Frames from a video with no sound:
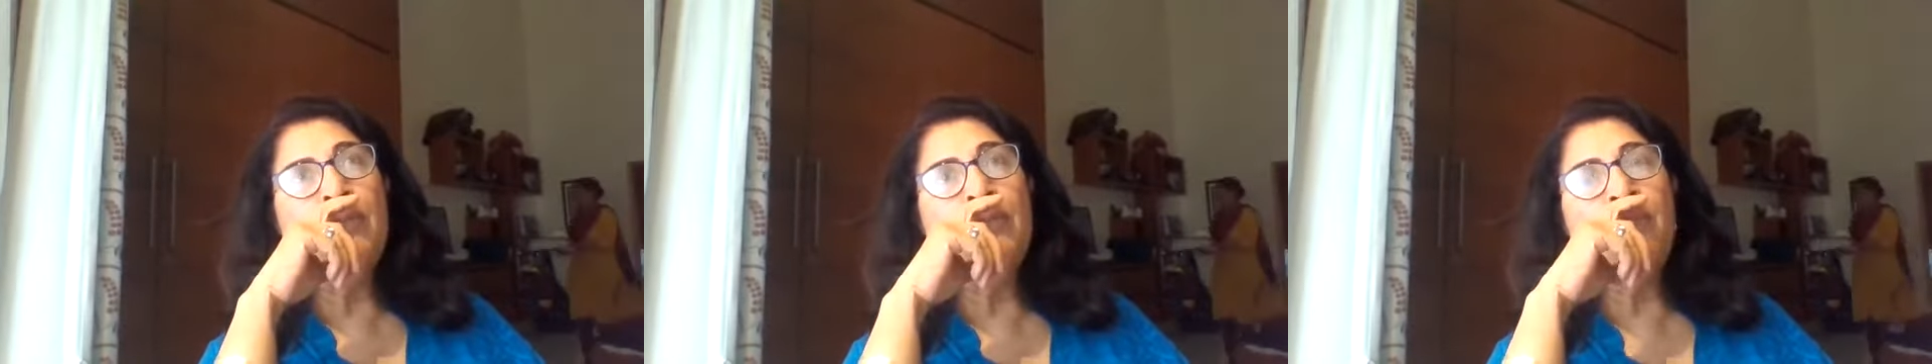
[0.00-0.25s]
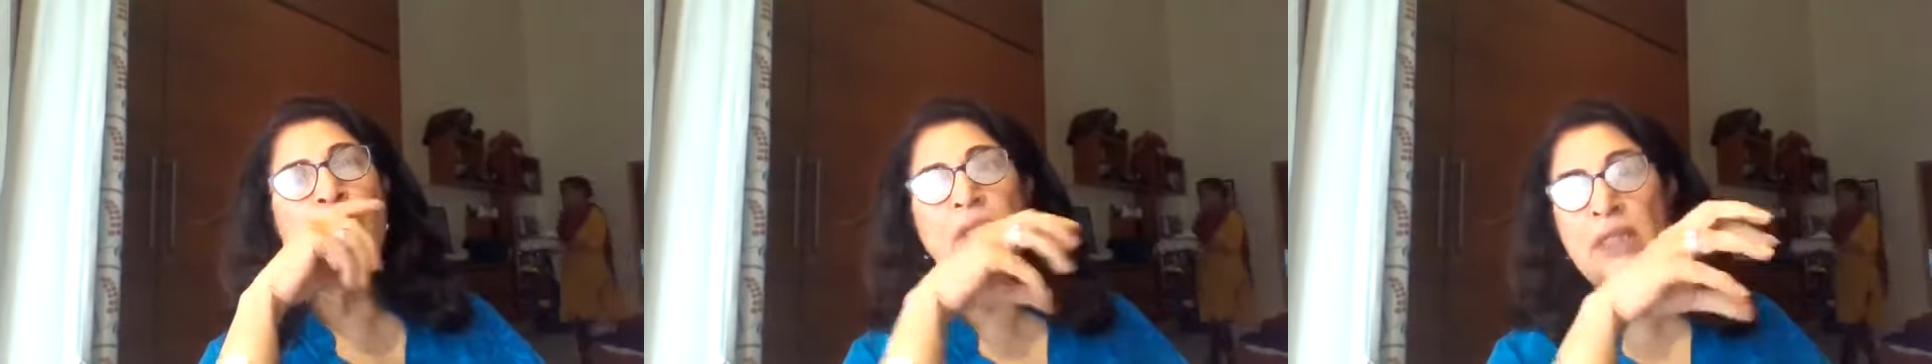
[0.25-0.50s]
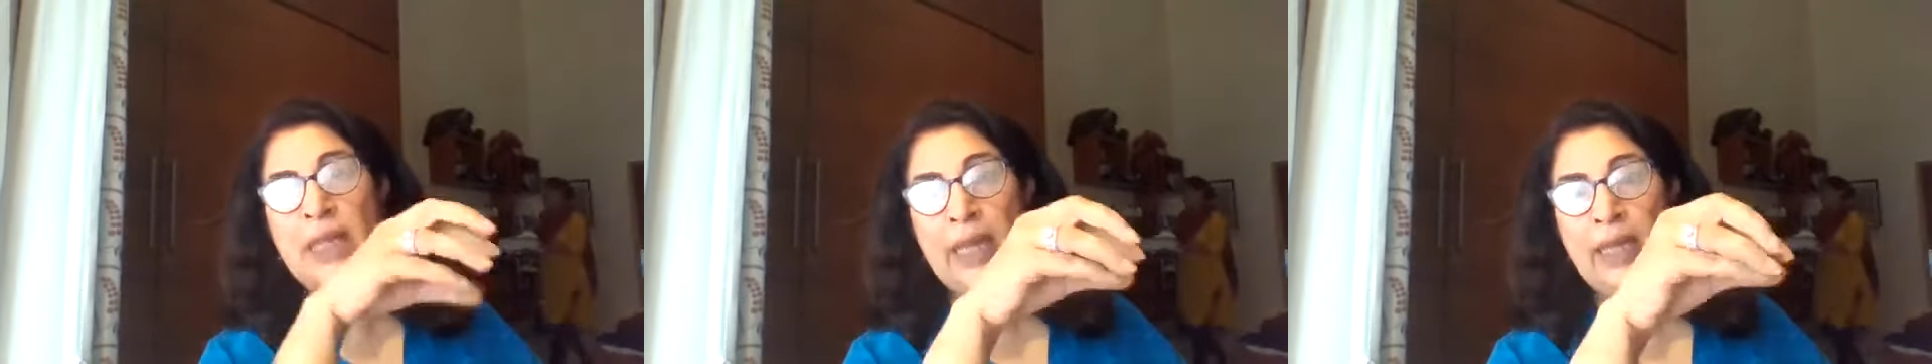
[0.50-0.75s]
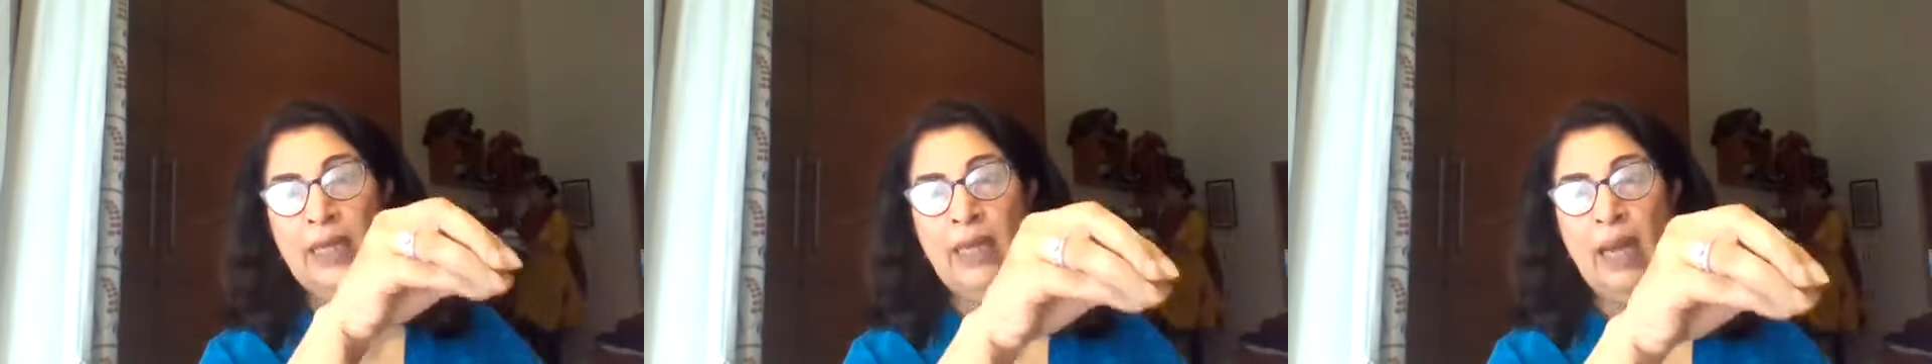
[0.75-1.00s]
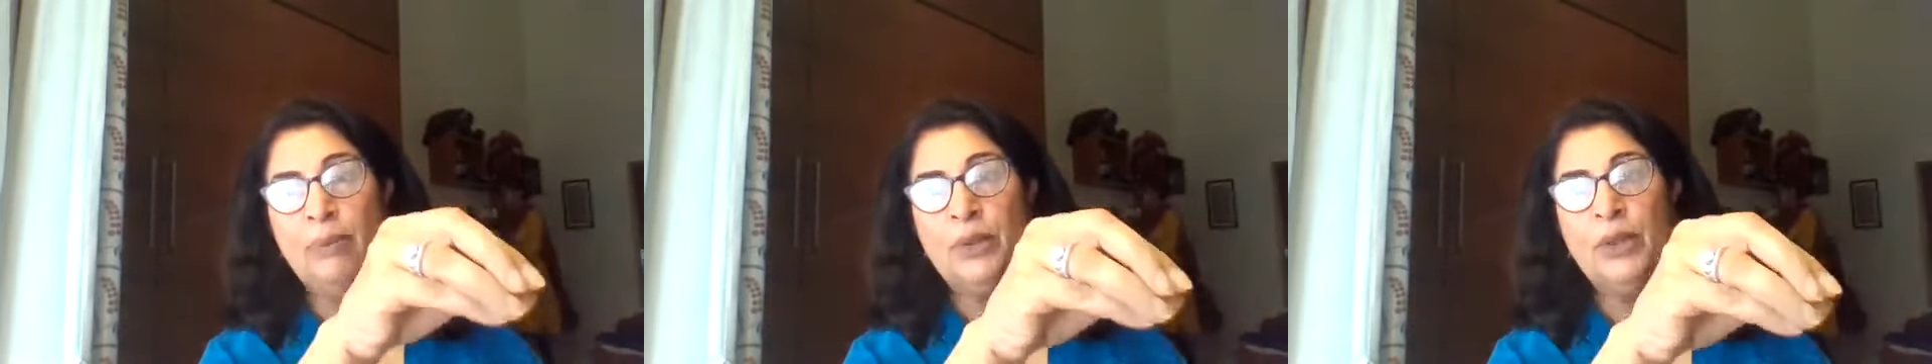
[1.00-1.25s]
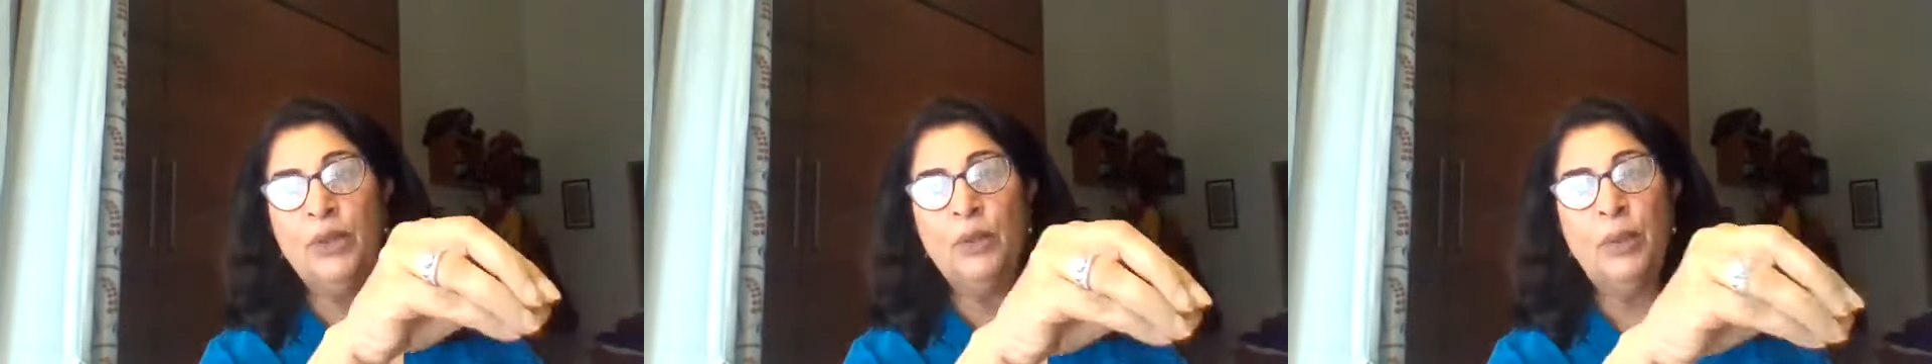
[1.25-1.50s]
the first scale
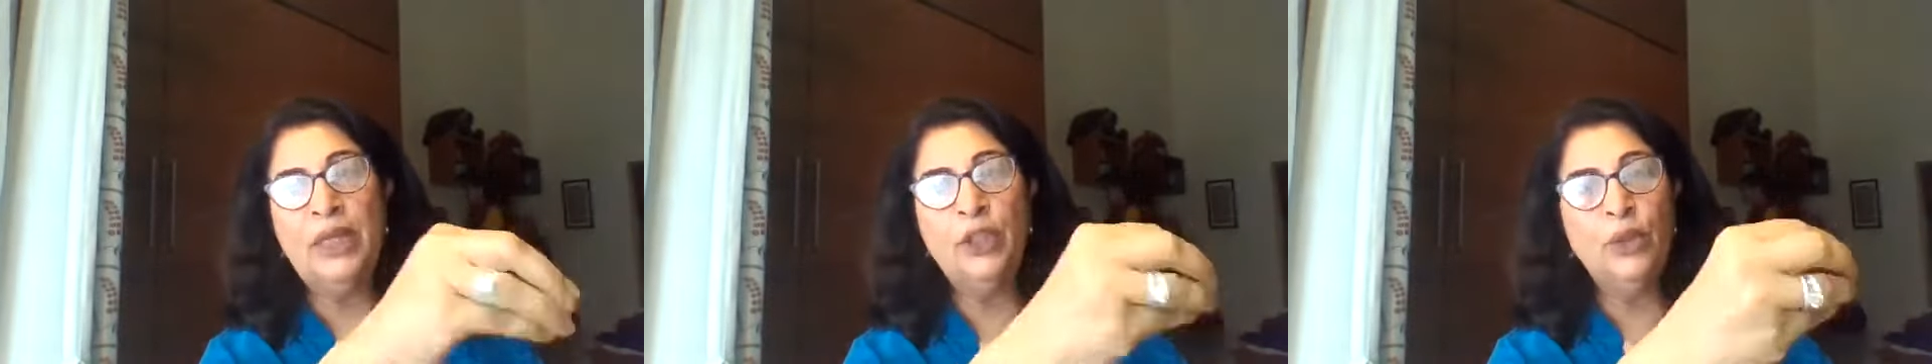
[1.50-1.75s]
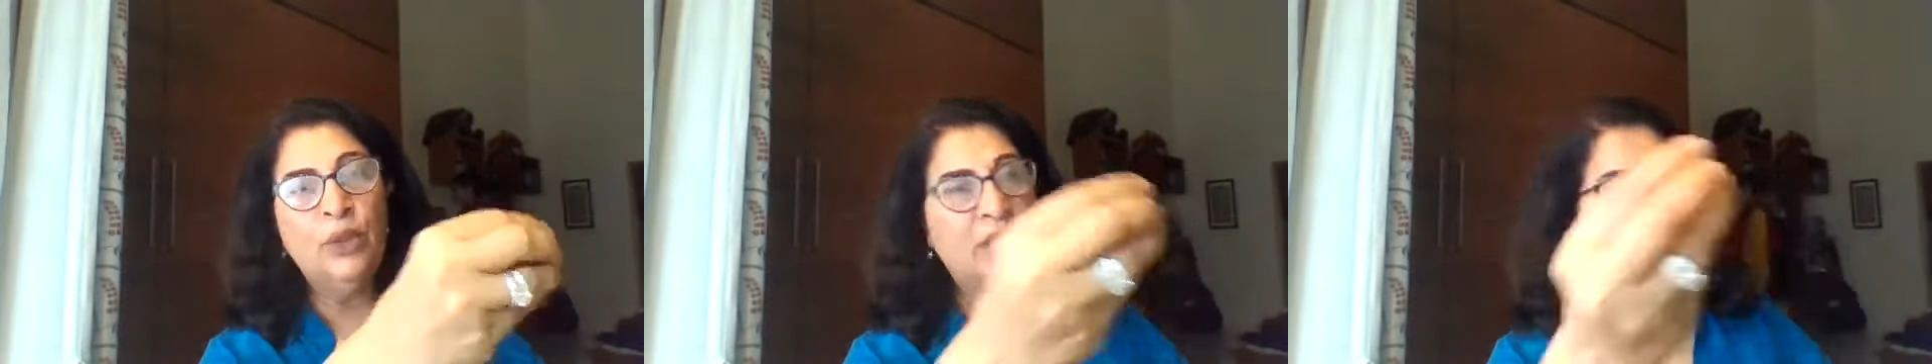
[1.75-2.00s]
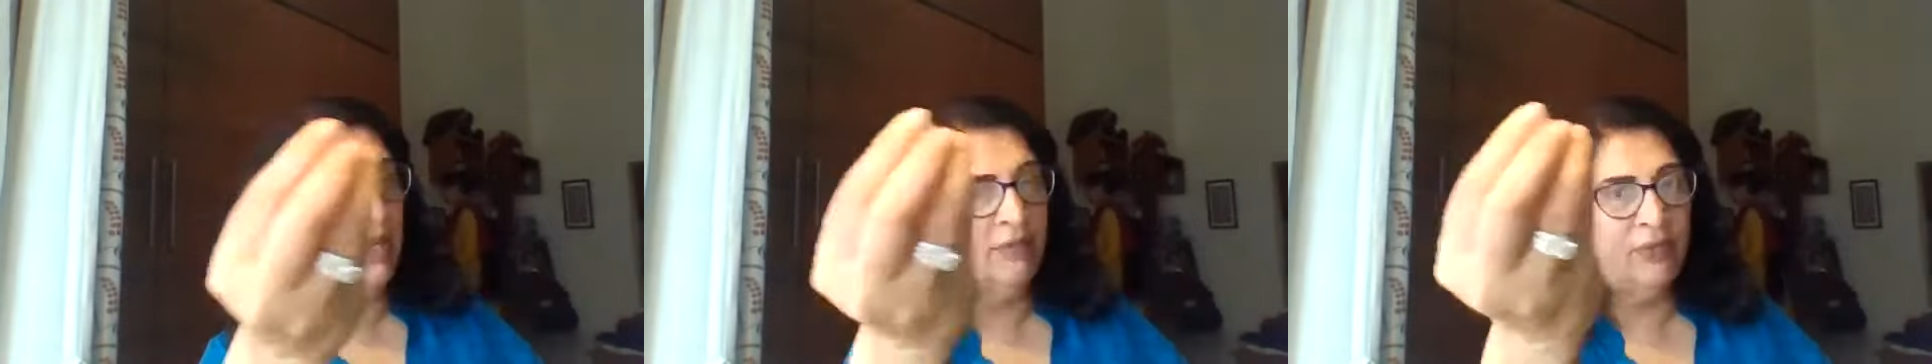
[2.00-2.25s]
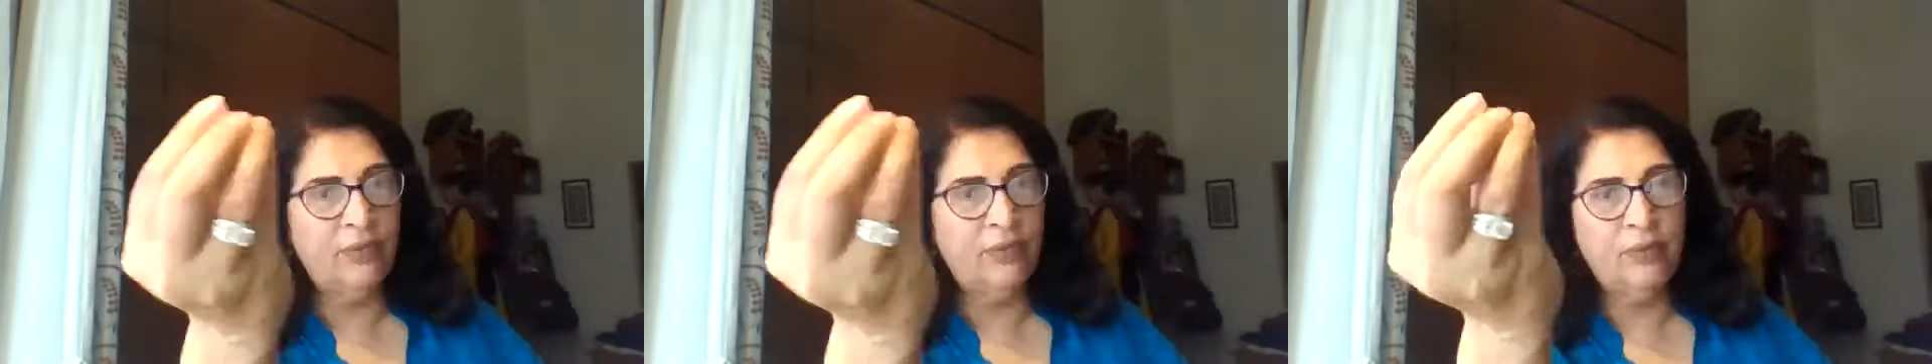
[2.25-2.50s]
happened when UNICEF